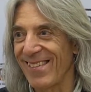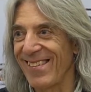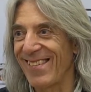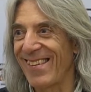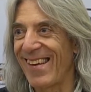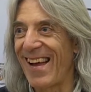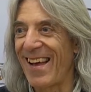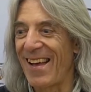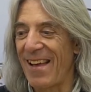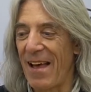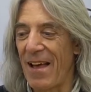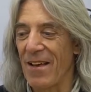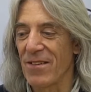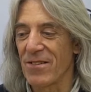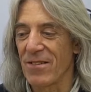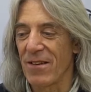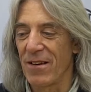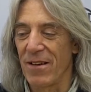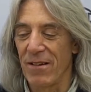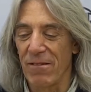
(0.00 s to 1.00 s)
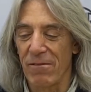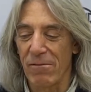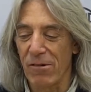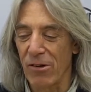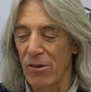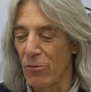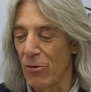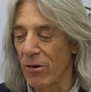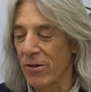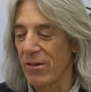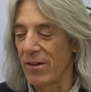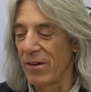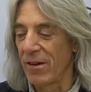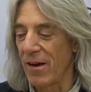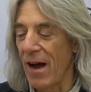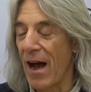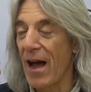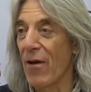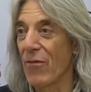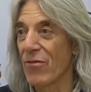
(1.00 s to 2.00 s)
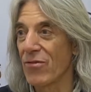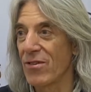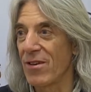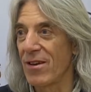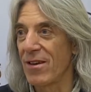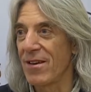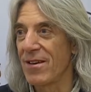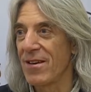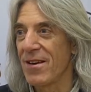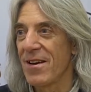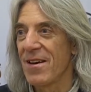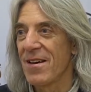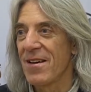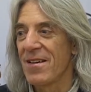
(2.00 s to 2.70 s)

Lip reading: has a good work, the IFC,